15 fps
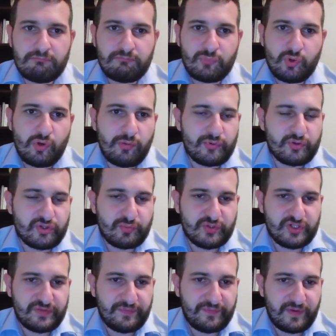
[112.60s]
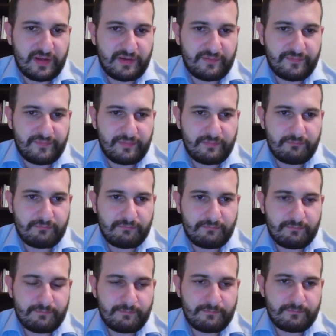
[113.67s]
or bishop g5
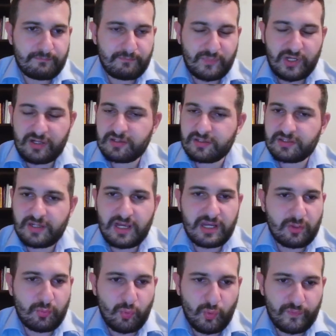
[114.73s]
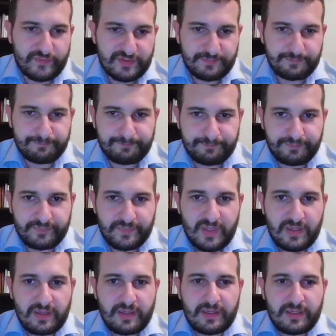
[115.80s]
and other moves.
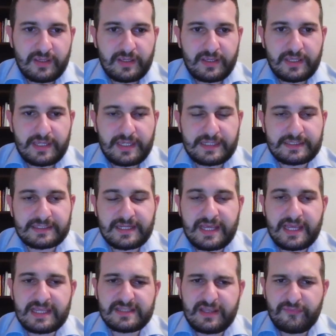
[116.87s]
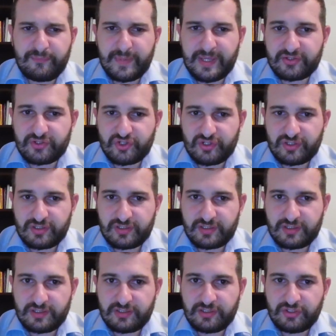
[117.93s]
And as I've mentioned,
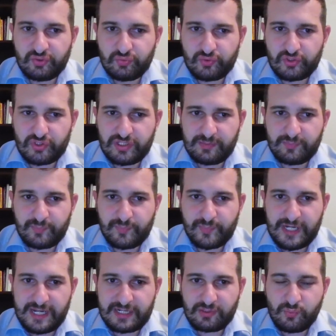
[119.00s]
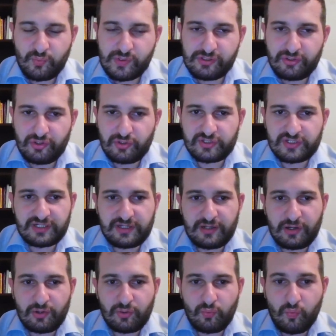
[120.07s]
usually black will not
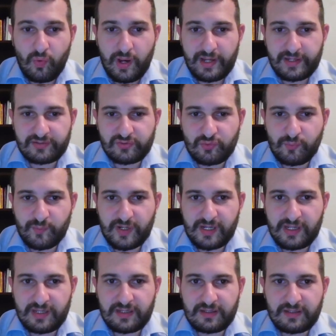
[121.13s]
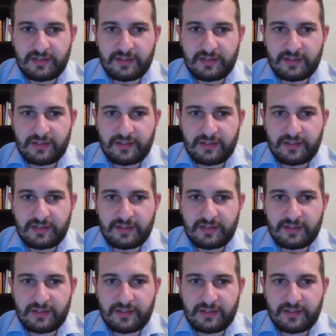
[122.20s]
allow white to play